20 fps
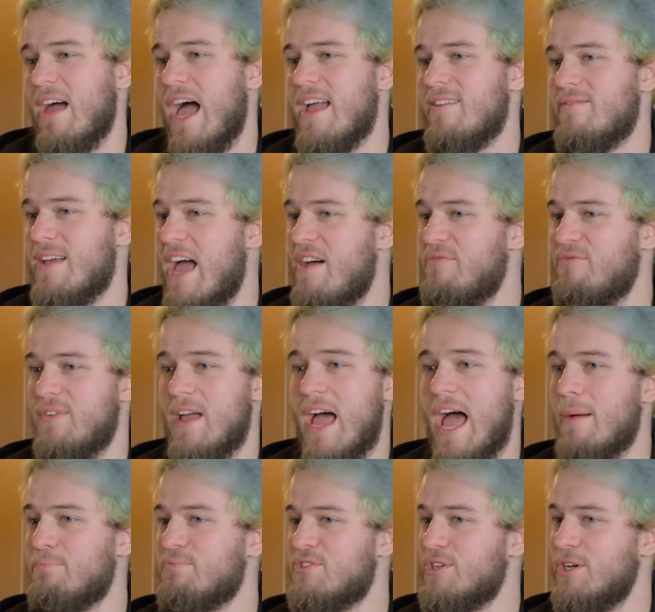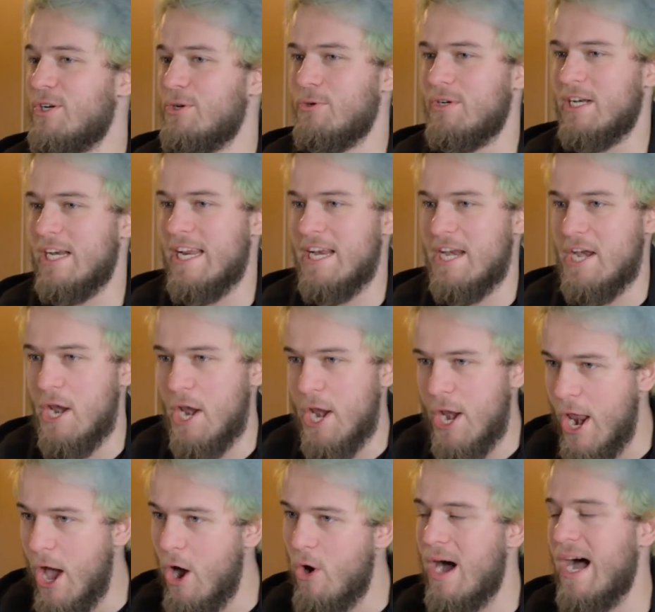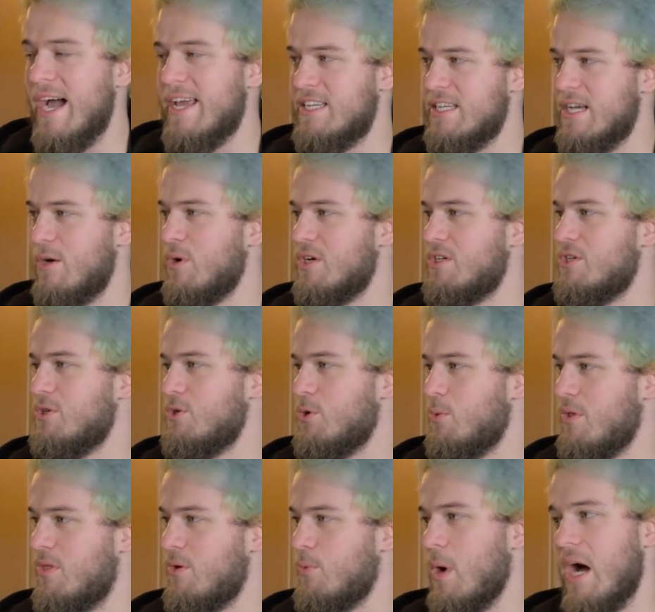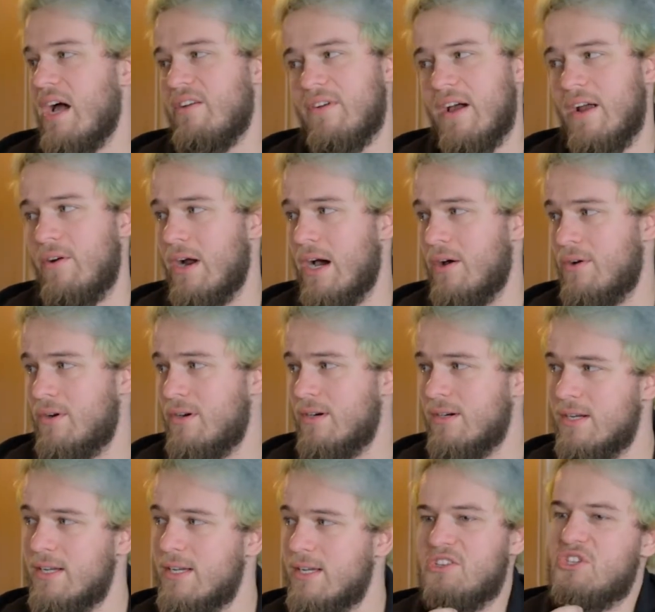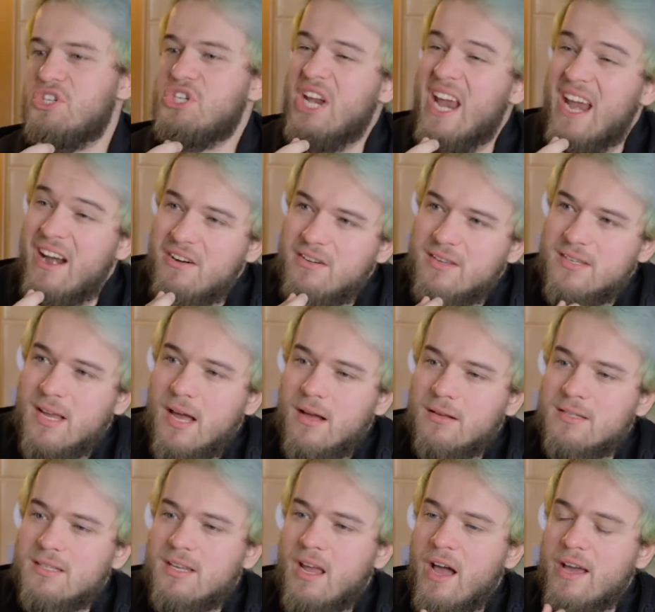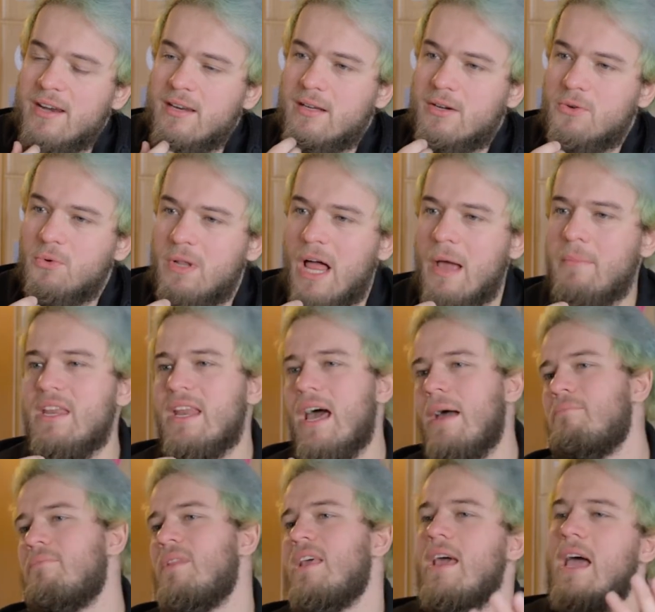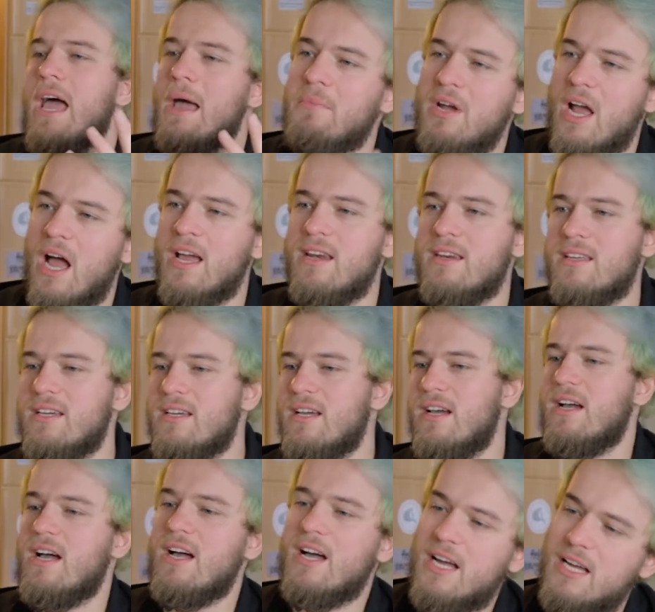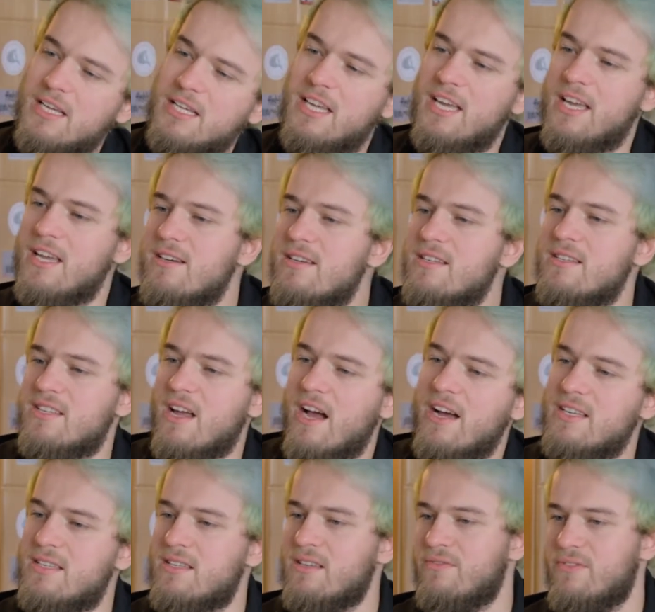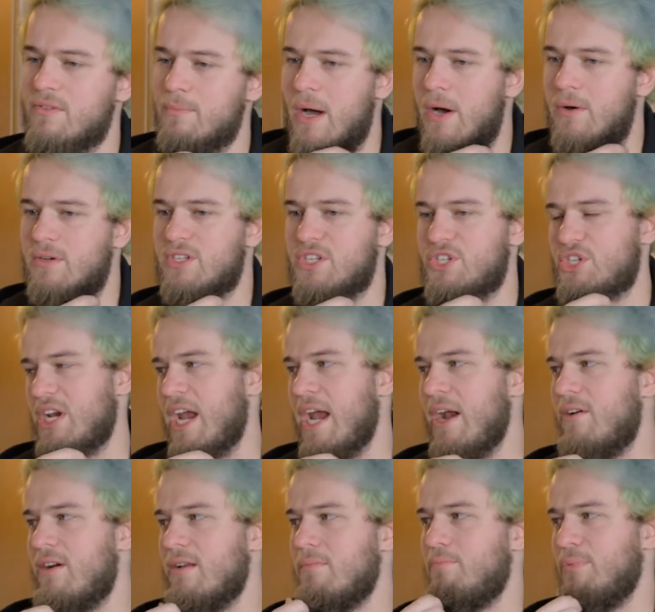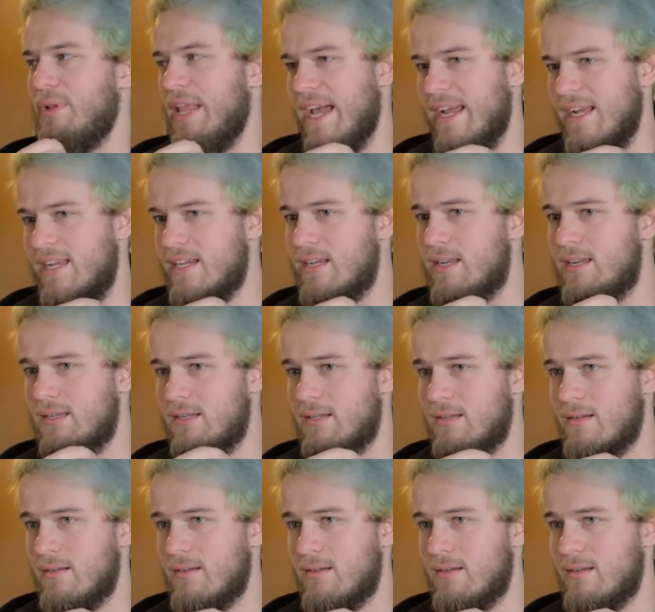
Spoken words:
I have absolutely no idea what to do with a Wi-Fi router. Chair sounds kind of cool. I mean, I'm kind of indecisive about chair and blanket.